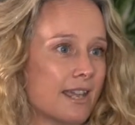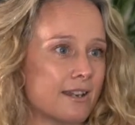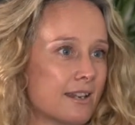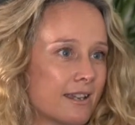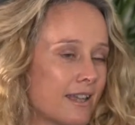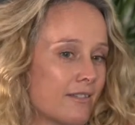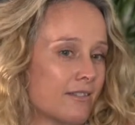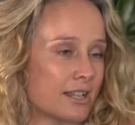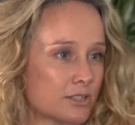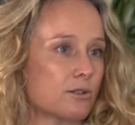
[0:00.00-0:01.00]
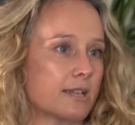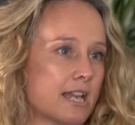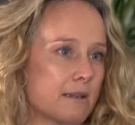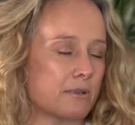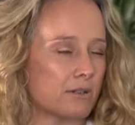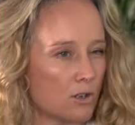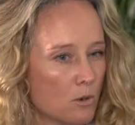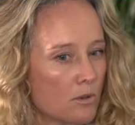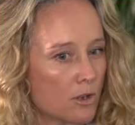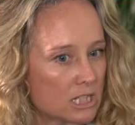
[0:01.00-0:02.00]
And that's okay, but
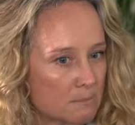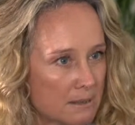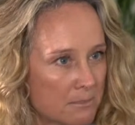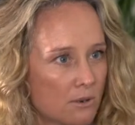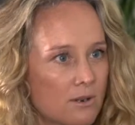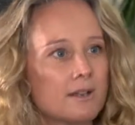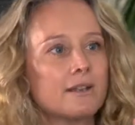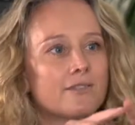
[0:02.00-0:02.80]
who are those people?